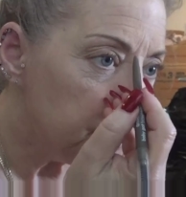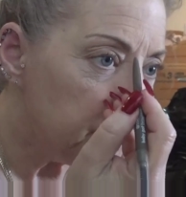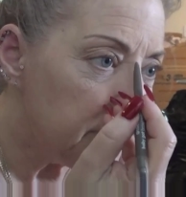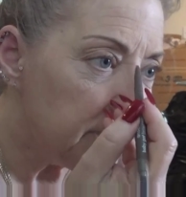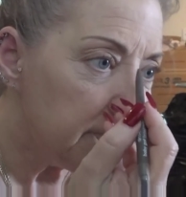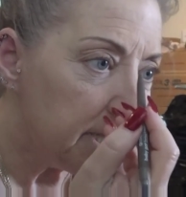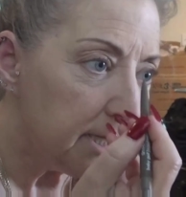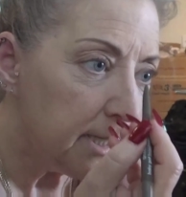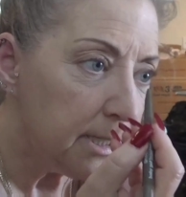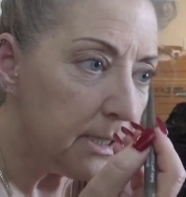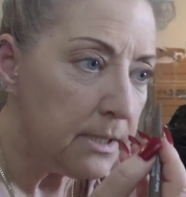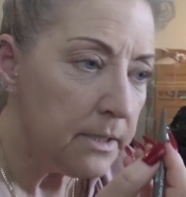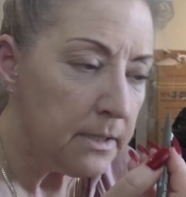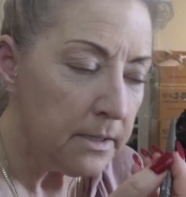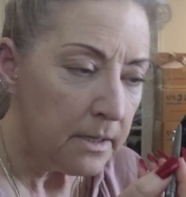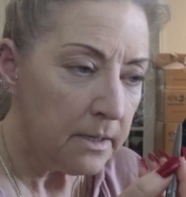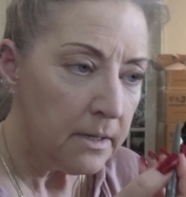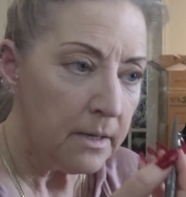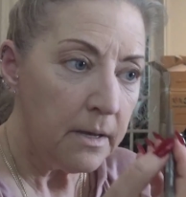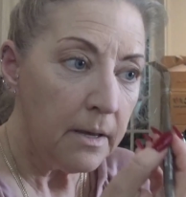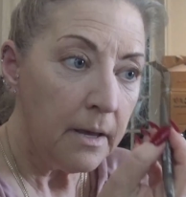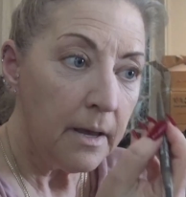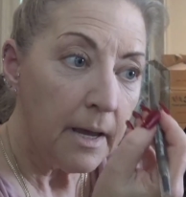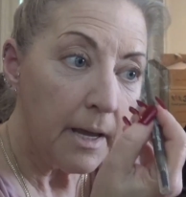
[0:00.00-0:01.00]
be,
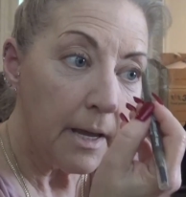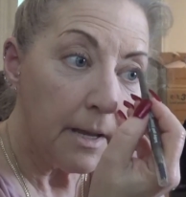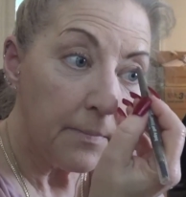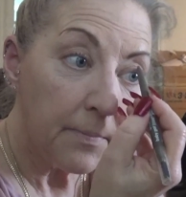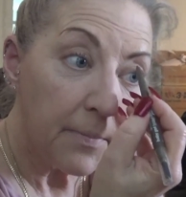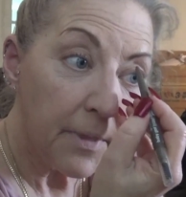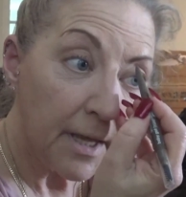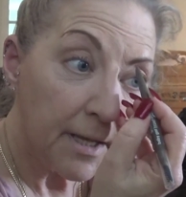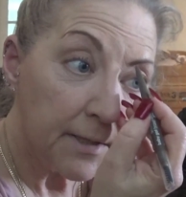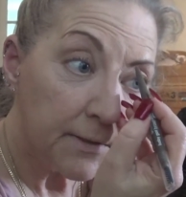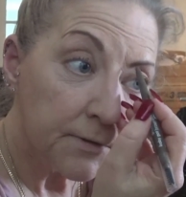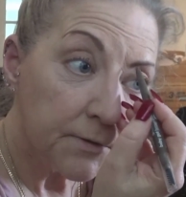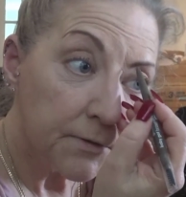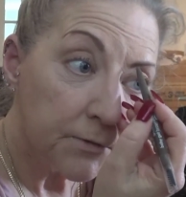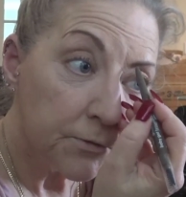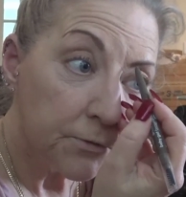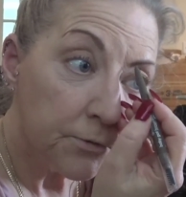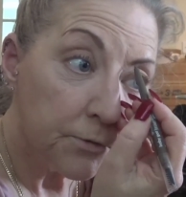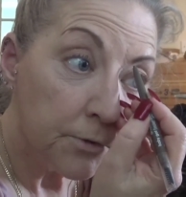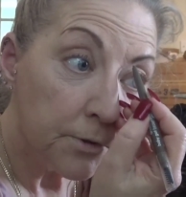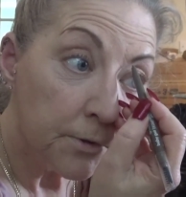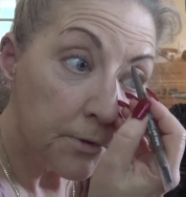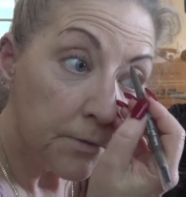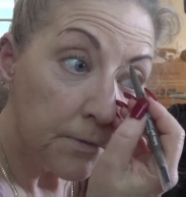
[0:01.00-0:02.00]
and that's the
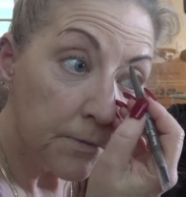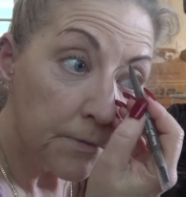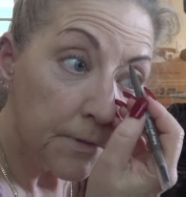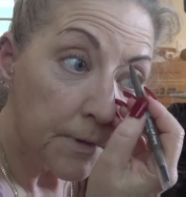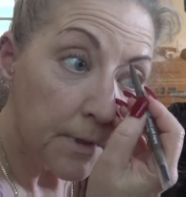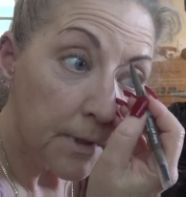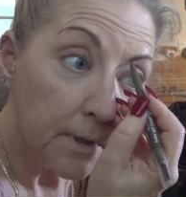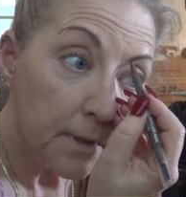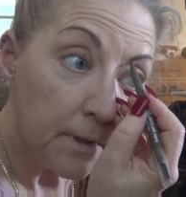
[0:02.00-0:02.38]
truth.